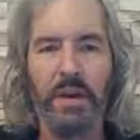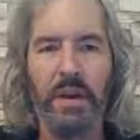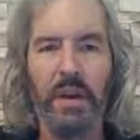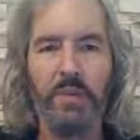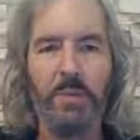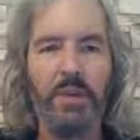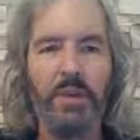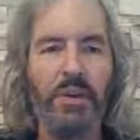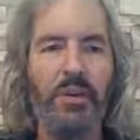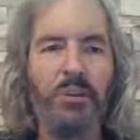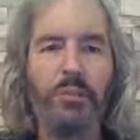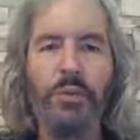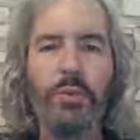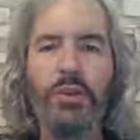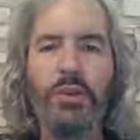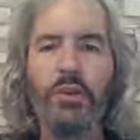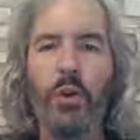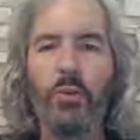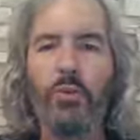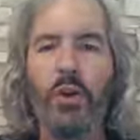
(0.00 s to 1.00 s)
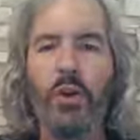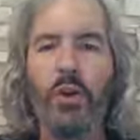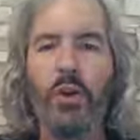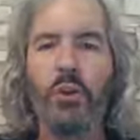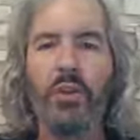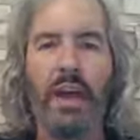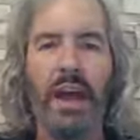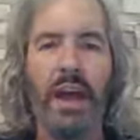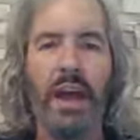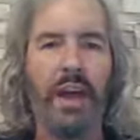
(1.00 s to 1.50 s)
Because we no
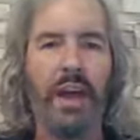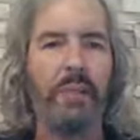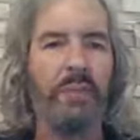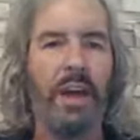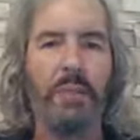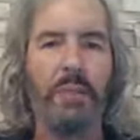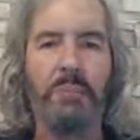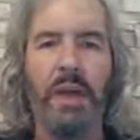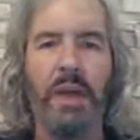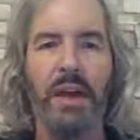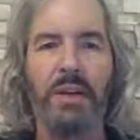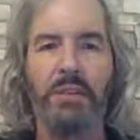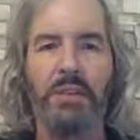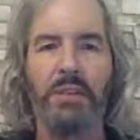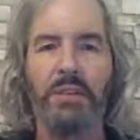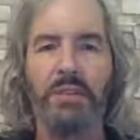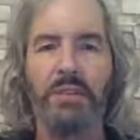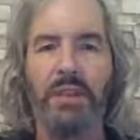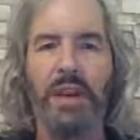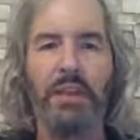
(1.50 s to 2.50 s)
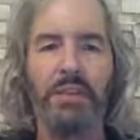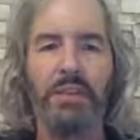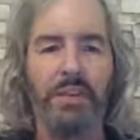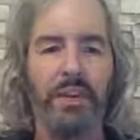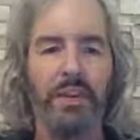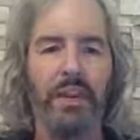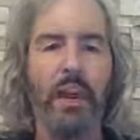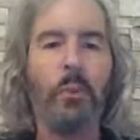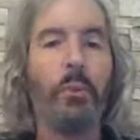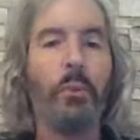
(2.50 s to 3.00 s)
longer have that manifestation,